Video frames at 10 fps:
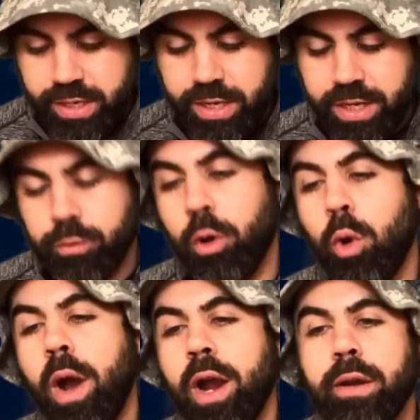is
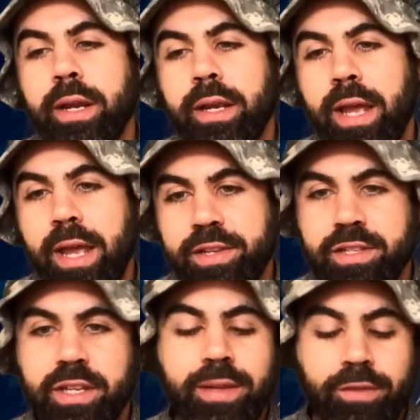requiring a
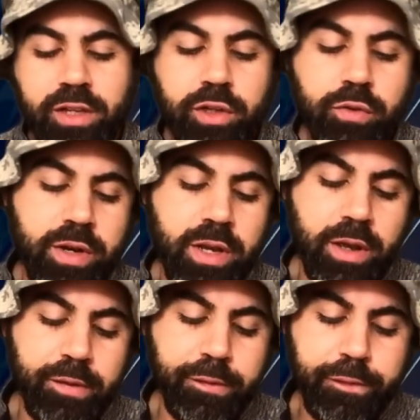significant degree
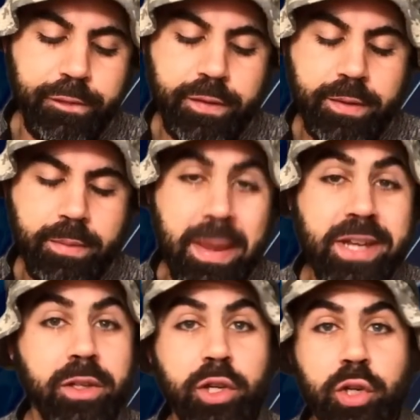of
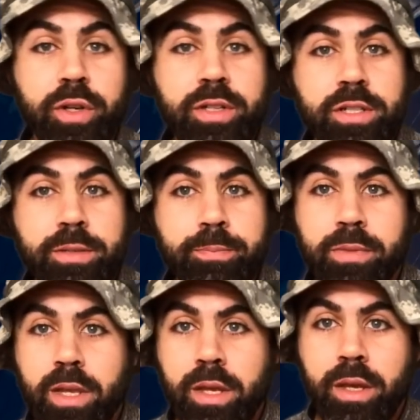mental endurance,
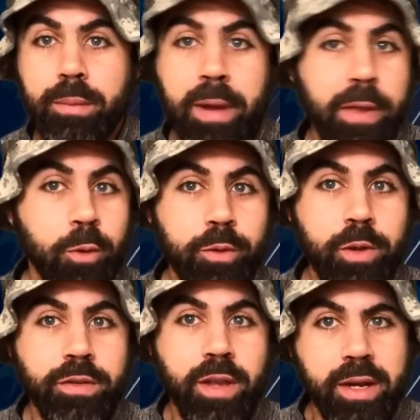buy the
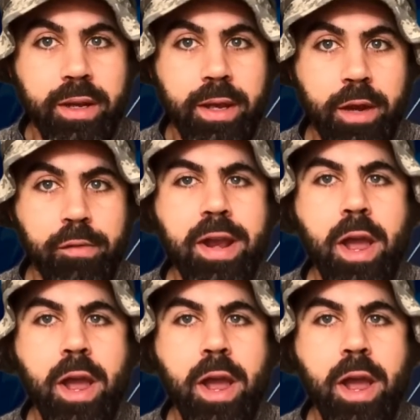Cortex stack. Uh, right